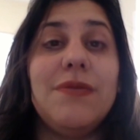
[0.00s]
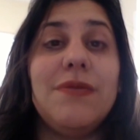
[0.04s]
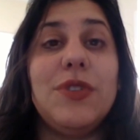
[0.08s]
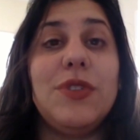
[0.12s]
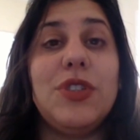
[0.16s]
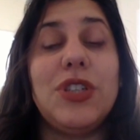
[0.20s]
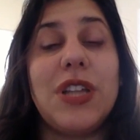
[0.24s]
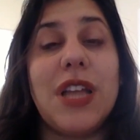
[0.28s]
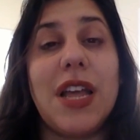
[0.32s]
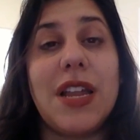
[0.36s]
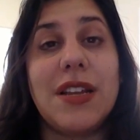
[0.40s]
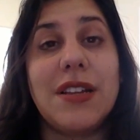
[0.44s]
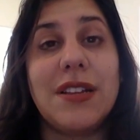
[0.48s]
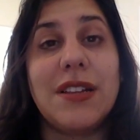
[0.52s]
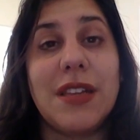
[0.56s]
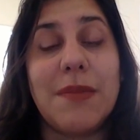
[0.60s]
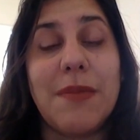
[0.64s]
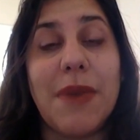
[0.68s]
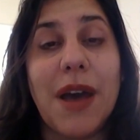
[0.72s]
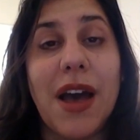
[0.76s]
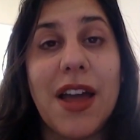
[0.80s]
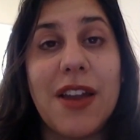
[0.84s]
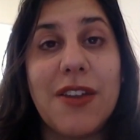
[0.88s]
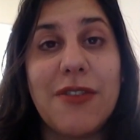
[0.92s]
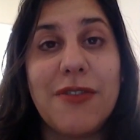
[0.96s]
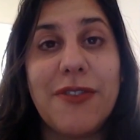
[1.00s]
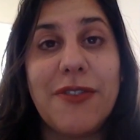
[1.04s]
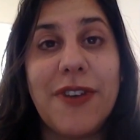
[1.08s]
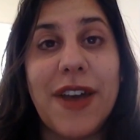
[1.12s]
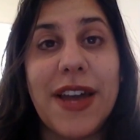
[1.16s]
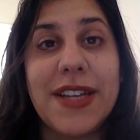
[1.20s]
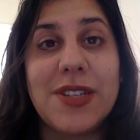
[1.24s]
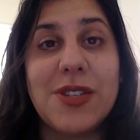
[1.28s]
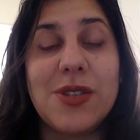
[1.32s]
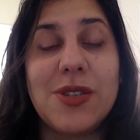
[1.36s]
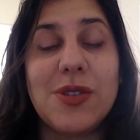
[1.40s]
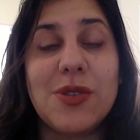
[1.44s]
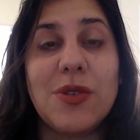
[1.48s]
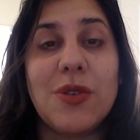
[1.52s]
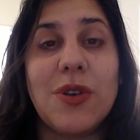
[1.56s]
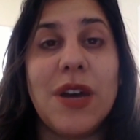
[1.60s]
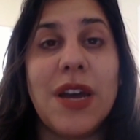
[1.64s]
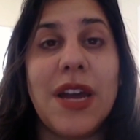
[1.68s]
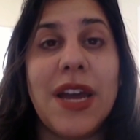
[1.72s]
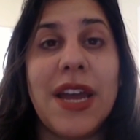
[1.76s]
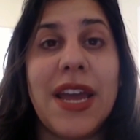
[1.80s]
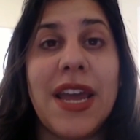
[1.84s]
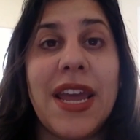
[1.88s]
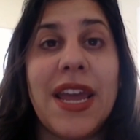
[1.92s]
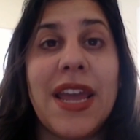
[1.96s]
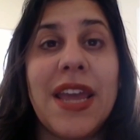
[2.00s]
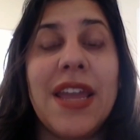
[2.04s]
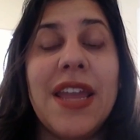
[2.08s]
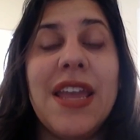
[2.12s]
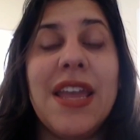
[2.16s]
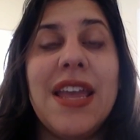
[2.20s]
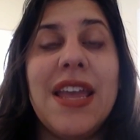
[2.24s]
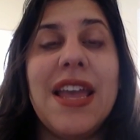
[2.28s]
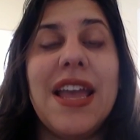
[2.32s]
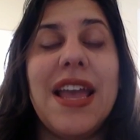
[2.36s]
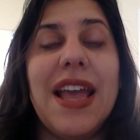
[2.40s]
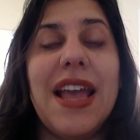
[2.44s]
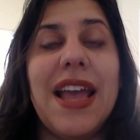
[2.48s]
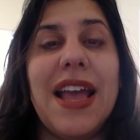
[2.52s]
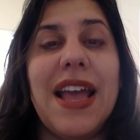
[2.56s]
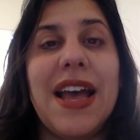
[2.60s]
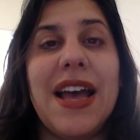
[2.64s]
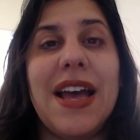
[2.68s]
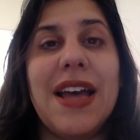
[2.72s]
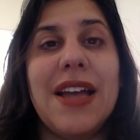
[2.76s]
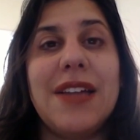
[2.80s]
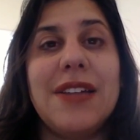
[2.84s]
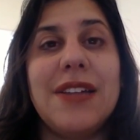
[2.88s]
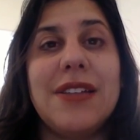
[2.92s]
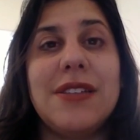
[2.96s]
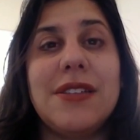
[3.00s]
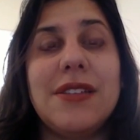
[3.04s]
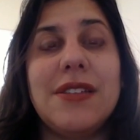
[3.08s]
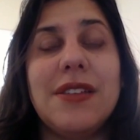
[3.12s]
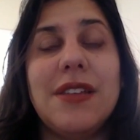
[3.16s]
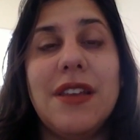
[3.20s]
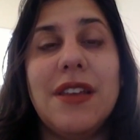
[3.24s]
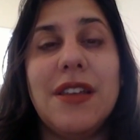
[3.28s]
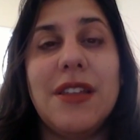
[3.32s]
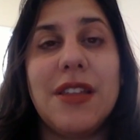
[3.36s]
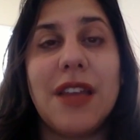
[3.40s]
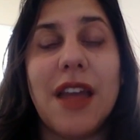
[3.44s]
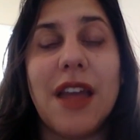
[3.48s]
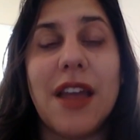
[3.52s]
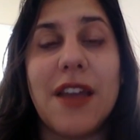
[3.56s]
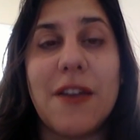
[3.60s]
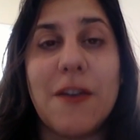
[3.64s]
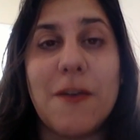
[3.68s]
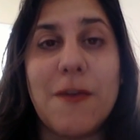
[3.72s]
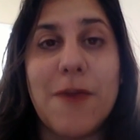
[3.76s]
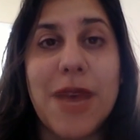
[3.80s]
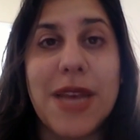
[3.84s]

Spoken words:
genetically modified soy and the kind of